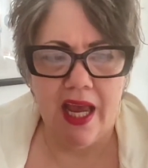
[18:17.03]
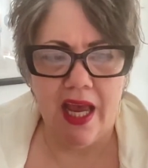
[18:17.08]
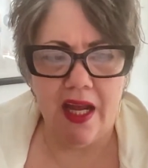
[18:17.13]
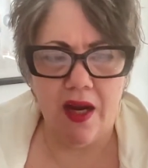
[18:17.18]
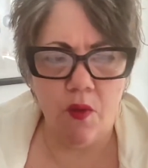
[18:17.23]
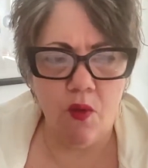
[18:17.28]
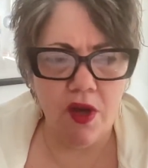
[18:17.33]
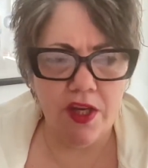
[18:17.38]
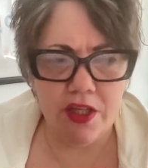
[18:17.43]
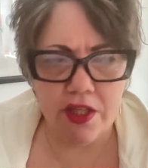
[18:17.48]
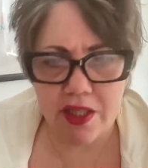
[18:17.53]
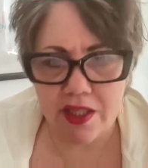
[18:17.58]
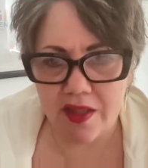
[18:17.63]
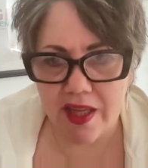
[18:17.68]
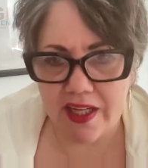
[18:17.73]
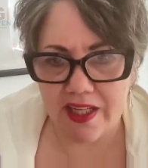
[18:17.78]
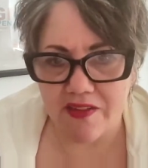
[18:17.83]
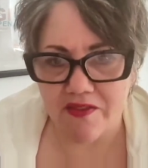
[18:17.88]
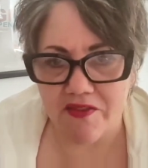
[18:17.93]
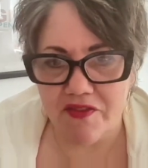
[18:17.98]
And I want you to
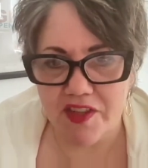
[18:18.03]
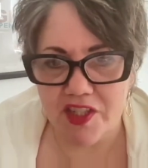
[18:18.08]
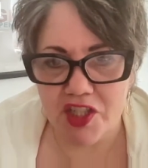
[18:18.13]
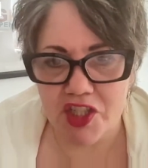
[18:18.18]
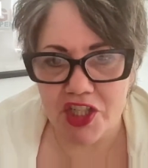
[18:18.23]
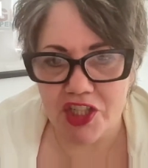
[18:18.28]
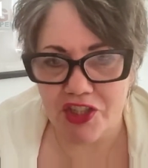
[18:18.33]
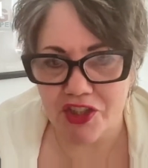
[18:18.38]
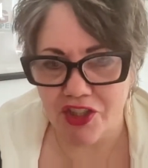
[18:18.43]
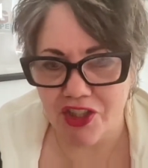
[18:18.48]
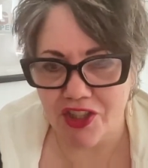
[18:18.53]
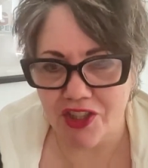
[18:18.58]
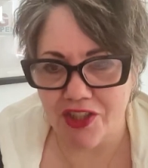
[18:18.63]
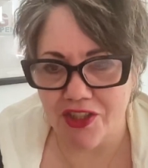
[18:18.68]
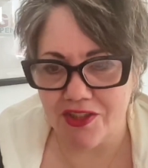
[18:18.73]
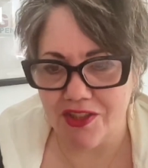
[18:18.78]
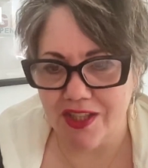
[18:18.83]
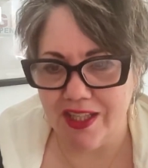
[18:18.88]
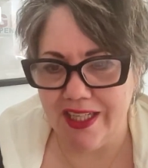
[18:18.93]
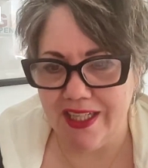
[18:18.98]
like envision
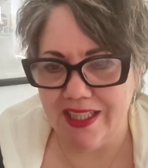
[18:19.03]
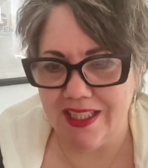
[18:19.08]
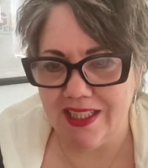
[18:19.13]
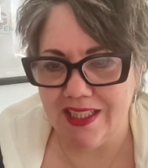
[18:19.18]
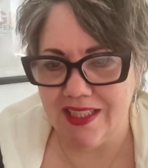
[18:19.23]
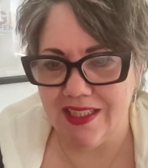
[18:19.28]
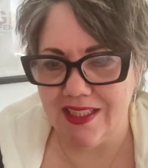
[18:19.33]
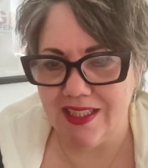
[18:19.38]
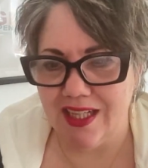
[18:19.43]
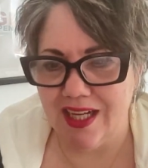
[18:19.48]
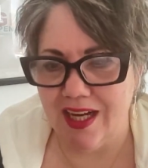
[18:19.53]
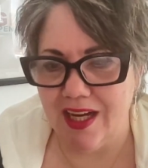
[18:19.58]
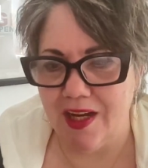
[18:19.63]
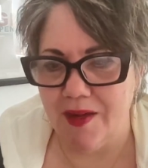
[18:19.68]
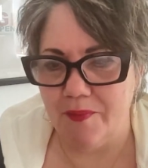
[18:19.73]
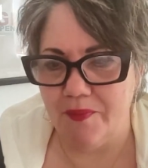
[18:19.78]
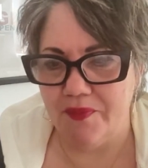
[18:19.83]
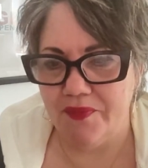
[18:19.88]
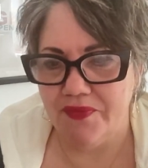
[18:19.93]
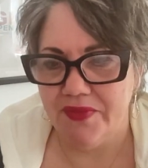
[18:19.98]
her like
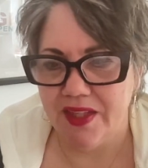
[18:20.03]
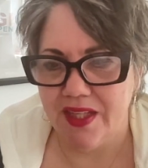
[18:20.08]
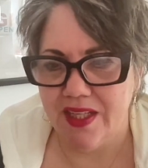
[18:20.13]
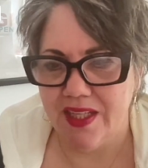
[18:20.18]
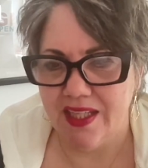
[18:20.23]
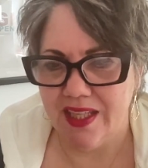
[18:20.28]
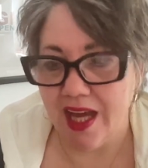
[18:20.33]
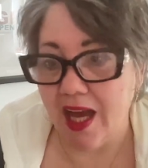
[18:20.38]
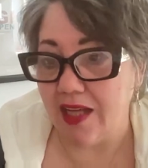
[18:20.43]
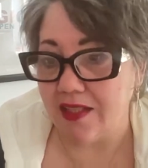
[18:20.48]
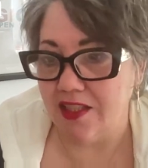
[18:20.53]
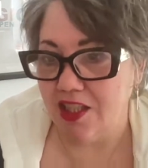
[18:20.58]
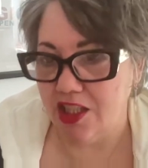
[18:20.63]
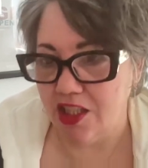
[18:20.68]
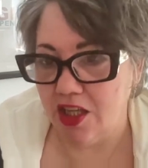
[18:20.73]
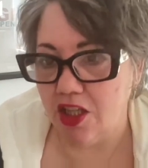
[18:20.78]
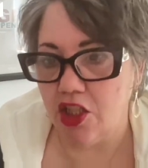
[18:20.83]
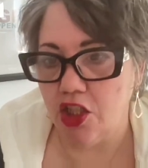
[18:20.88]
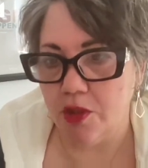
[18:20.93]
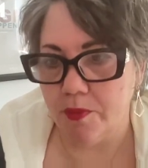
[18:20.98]
it's a
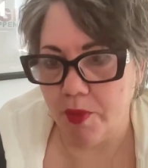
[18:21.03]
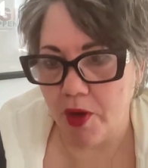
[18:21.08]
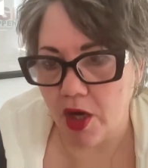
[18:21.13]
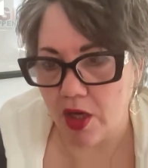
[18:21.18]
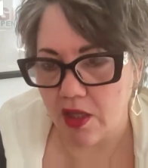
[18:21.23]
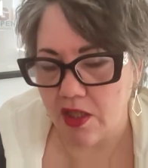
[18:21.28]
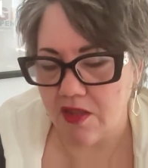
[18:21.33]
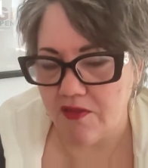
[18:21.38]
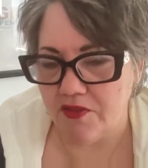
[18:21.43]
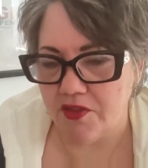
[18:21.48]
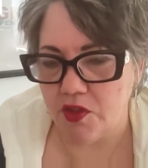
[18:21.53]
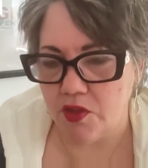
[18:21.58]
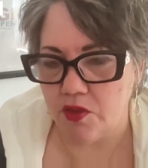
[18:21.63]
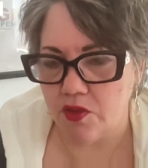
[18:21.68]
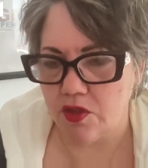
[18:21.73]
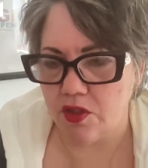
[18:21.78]
younger part of you.